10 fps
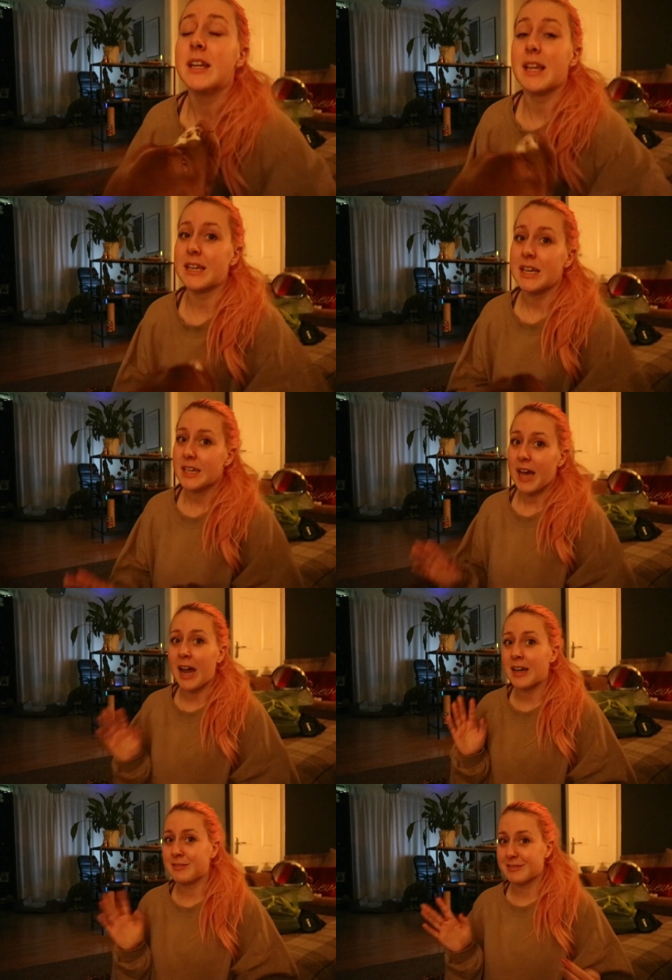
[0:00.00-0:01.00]
Like,
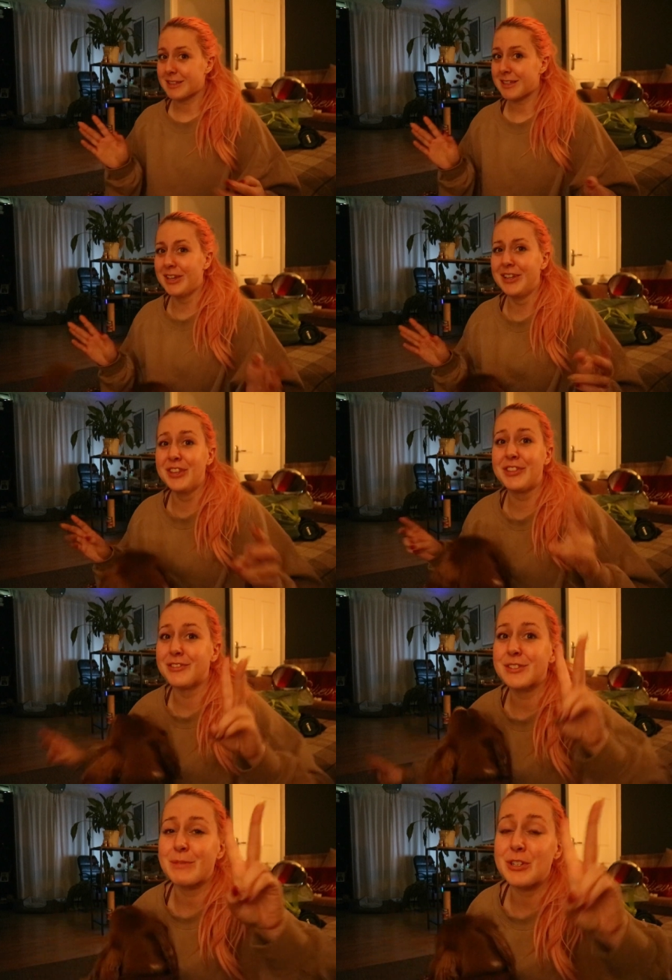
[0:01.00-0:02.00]

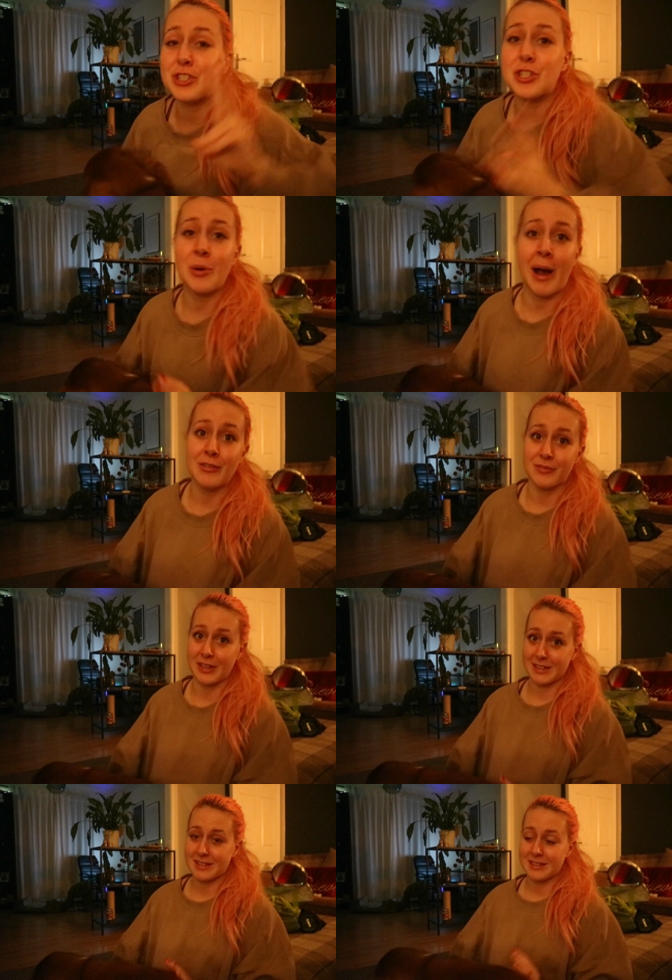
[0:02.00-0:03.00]
there has been 2
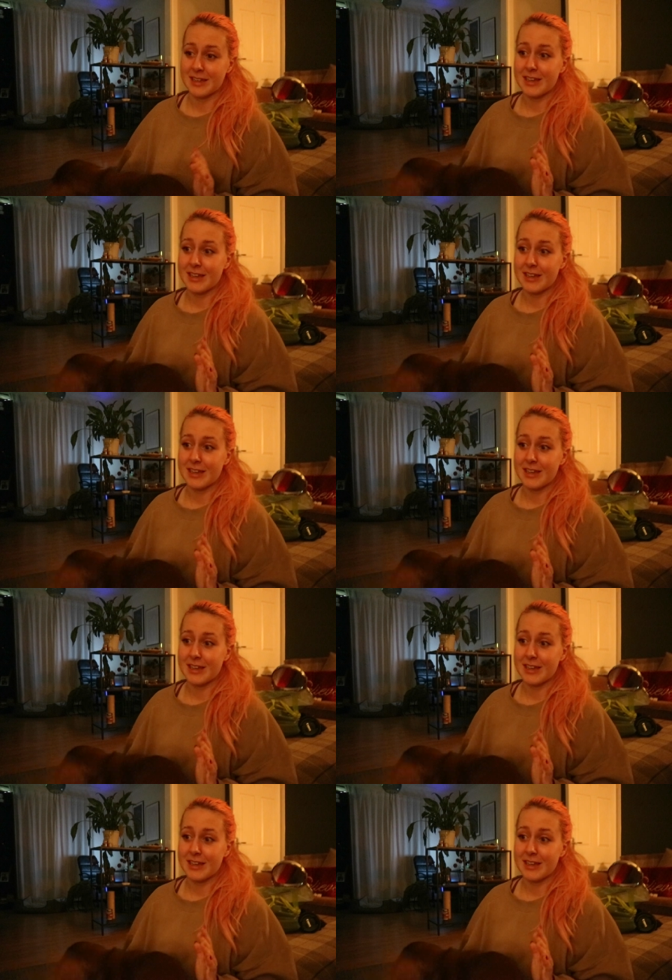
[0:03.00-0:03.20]
outfits